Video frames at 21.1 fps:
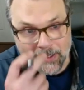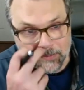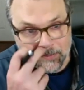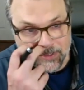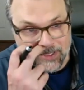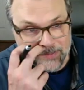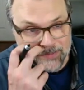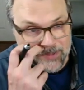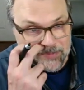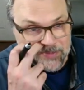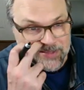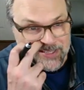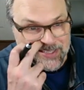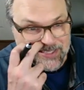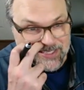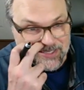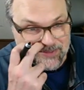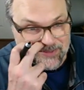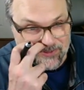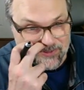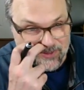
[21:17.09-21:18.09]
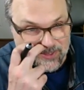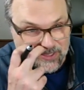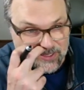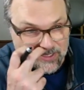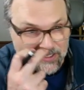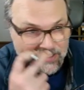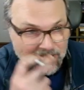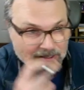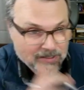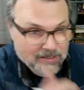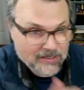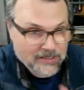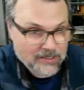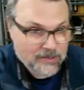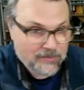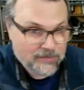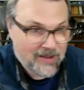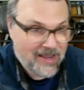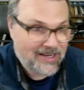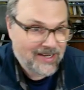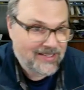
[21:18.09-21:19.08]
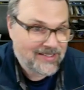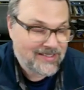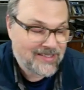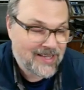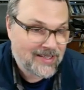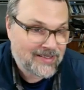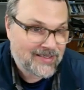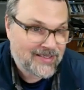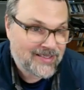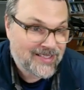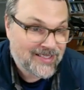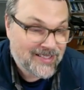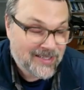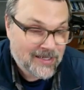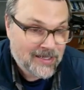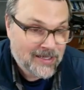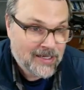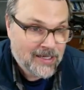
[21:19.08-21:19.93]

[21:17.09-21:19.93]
but there might be different spanning sets.